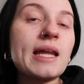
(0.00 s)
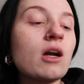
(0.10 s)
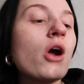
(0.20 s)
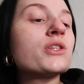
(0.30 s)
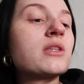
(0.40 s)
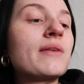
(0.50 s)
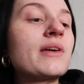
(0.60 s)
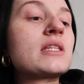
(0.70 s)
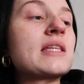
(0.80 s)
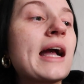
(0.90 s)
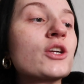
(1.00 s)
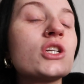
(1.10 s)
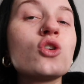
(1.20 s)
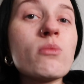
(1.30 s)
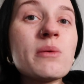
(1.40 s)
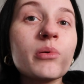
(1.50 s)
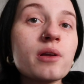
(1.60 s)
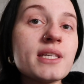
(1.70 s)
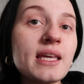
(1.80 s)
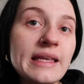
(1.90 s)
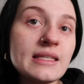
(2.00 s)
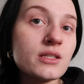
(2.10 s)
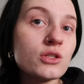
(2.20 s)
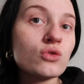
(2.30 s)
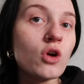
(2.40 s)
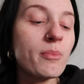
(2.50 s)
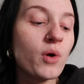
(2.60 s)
it goes like this. It's actually normally pretty easy to scrub